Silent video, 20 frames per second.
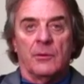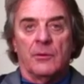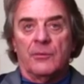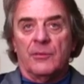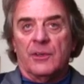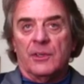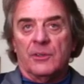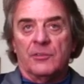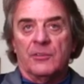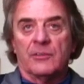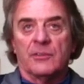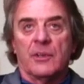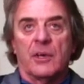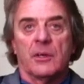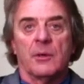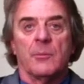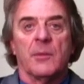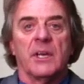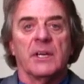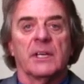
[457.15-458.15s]
the face is
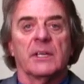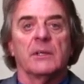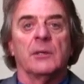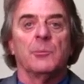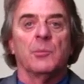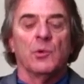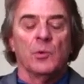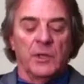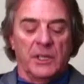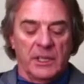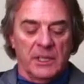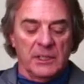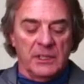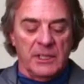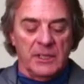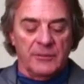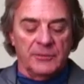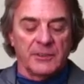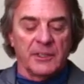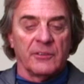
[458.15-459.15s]
automatically pointing
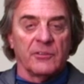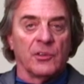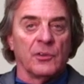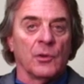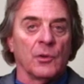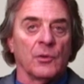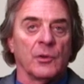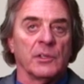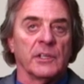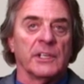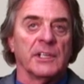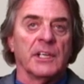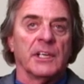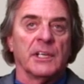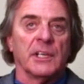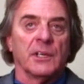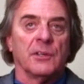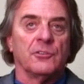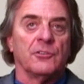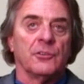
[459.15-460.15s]
left even though the
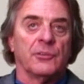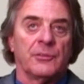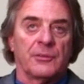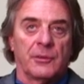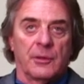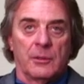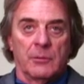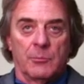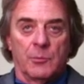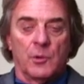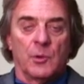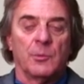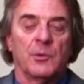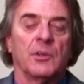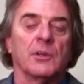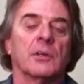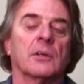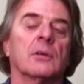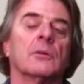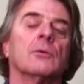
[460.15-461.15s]
leading edge is
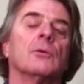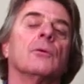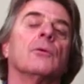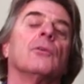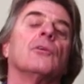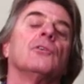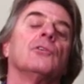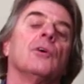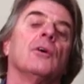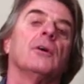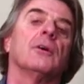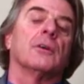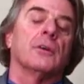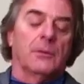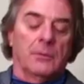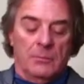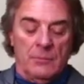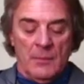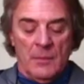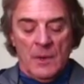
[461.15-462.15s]
perpendicular to the target.